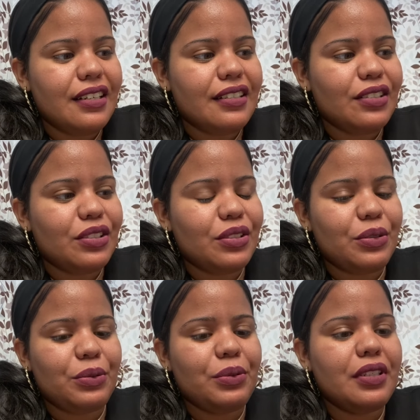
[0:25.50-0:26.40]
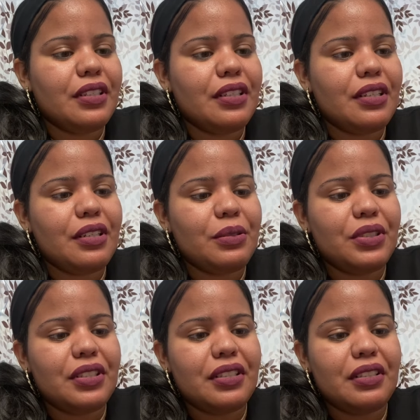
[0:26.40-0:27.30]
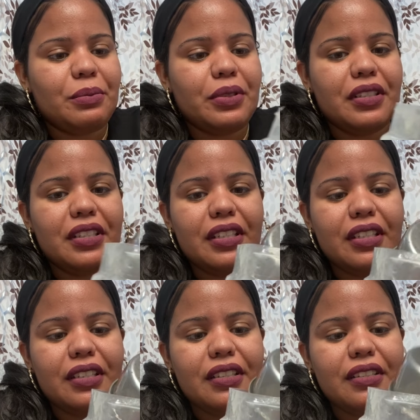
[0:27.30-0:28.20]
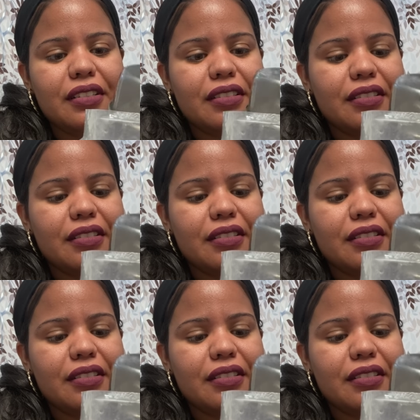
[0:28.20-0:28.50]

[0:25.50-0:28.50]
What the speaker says: So I'm just gonna put it in.